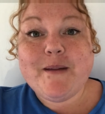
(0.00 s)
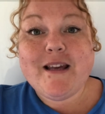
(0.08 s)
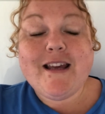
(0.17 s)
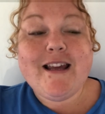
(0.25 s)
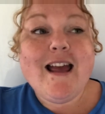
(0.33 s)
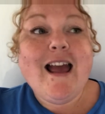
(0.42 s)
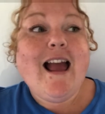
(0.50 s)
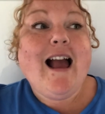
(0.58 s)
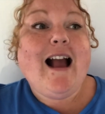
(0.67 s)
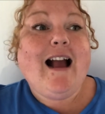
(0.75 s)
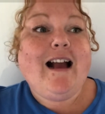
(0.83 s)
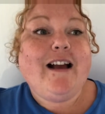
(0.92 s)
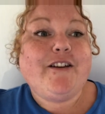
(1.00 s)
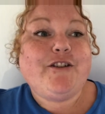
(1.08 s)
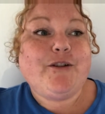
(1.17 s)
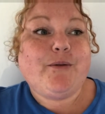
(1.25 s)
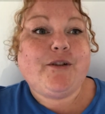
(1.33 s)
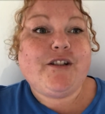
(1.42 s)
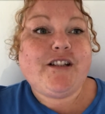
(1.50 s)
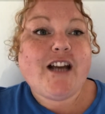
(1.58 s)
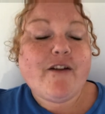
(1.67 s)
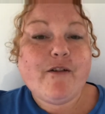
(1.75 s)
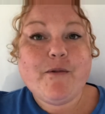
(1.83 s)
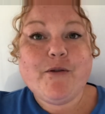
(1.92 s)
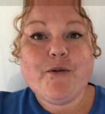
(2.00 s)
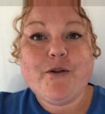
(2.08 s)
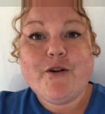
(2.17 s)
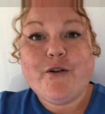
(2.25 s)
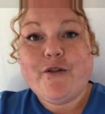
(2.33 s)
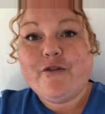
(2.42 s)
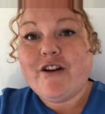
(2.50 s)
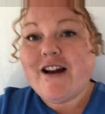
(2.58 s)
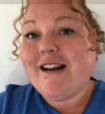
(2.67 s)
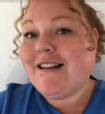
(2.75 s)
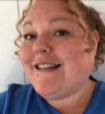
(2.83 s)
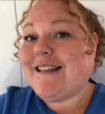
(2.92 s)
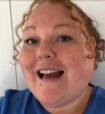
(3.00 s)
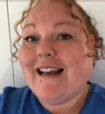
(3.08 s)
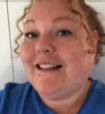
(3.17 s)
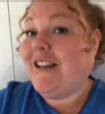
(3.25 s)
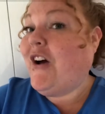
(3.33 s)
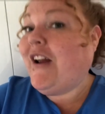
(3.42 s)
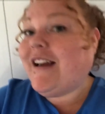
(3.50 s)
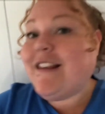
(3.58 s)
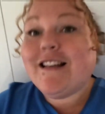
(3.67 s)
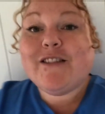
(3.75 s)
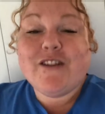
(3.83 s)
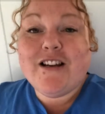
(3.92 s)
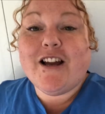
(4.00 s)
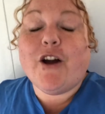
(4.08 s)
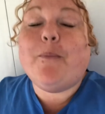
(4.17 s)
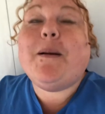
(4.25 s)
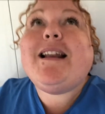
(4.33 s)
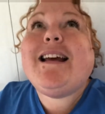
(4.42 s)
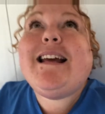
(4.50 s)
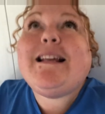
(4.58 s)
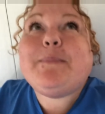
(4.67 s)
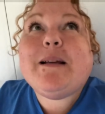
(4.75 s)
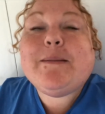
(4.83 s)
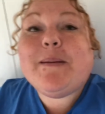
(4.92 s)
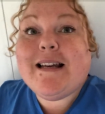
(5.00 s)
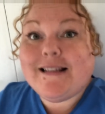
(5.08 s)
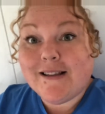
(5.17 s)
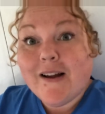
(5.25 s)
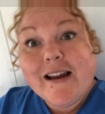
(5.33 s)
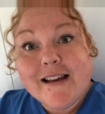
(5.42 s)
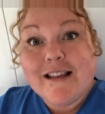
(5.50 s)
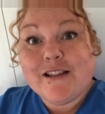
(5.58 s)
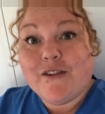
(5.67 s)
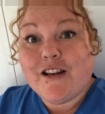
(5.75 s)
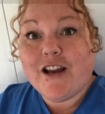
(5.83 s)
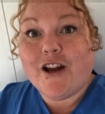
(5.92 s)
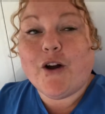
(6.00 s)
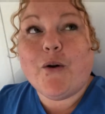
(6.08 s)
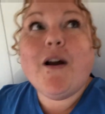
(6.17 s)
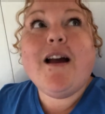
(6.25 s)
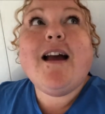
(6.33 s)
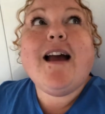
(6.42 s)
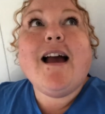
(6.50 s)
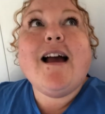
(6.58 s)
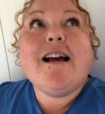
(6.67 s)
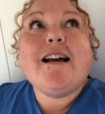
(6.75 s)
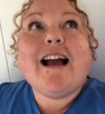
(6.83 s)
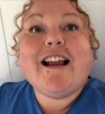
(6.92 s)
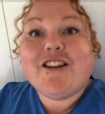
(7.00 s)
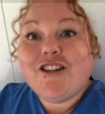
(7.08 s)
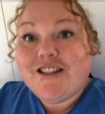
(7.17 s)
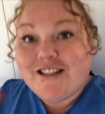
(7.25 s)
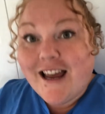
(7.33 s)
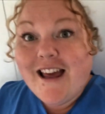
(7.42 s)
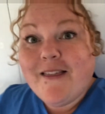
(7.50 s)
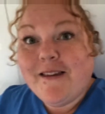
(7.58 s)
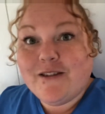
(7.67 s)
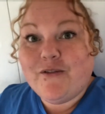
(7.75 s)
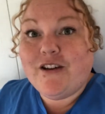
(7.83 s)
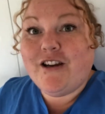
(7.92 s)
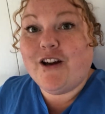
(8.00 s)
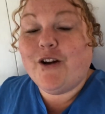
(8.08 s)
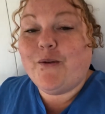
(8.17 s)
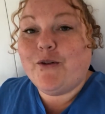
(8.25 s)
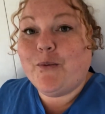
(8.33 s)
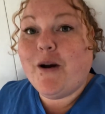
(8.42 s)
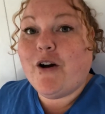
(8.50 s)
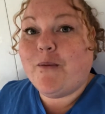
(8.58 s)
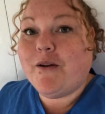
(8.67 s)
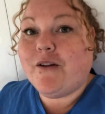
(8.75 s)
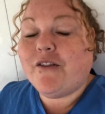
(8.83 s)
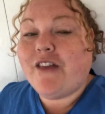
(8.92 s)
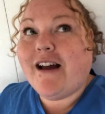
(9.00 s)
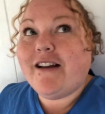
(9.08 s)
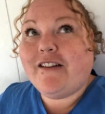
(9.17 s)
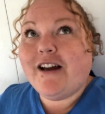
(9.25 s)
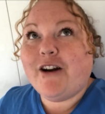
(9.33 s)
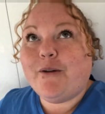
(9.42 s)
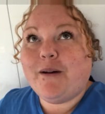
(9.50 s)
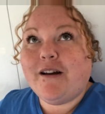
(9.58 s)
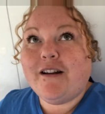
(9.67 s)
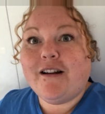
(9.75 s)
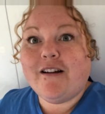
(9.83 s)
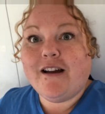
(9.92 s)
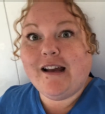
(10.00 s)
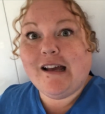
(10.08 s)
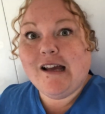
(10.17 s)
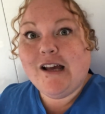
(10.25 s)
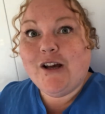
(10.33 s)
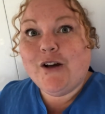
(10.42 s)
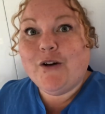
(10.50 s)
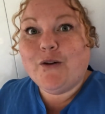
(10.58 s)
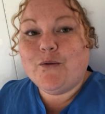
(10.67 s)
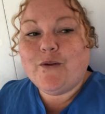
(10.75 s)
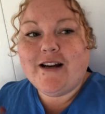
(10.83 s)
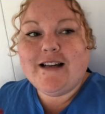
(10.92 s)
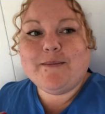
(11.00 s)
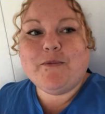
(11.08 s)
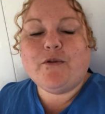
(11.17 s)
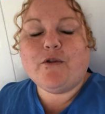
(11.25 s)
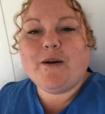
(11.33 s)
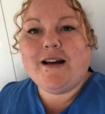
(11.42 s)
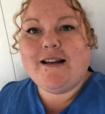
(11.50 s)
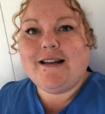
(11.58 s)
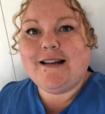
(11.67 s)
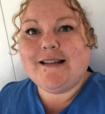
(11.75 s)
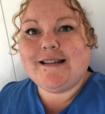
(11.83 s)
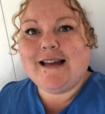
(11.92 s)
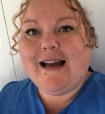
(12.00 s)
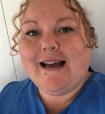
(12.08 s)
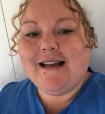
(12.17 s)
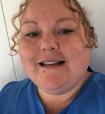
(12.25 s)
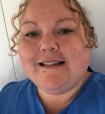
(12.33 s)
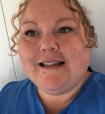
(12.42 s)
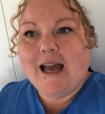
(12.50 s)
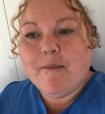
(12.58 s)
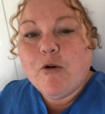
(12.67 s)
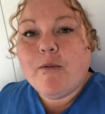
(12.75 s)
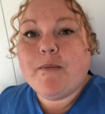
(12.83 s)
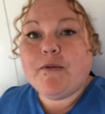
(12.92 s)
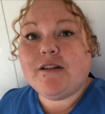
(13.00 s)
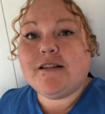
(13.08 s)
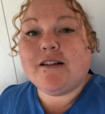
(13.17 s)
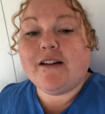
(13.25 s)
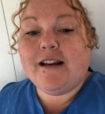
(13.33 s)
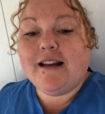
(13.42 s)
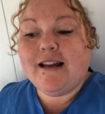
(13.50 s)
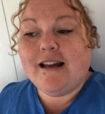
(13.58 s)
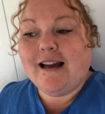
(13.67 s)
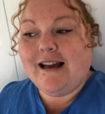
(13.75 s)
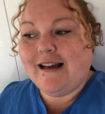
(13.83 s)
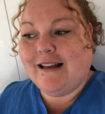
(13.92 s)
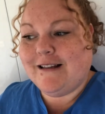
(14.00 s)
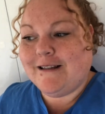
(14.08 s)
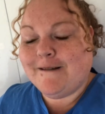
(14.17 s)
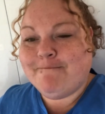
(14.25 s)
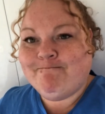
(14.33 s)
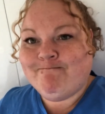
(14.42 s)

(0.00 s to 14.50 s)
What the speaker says: me and you'll share it with all your friends and like this video. Please, please, please like this video and share this video as well, because that is how we're gonna like raise more awareness and get more people to sign it and